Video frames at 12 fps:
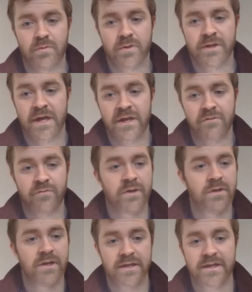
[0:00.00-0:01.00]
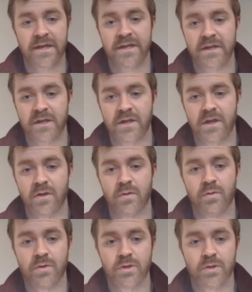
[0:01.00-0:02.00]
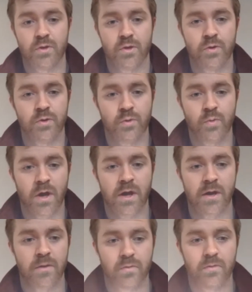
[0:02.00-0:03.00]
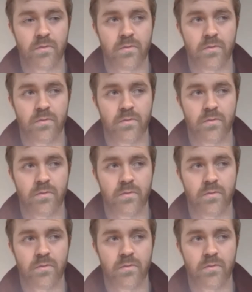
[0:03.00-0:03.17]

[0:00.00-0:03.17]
getting real and getting to know who you are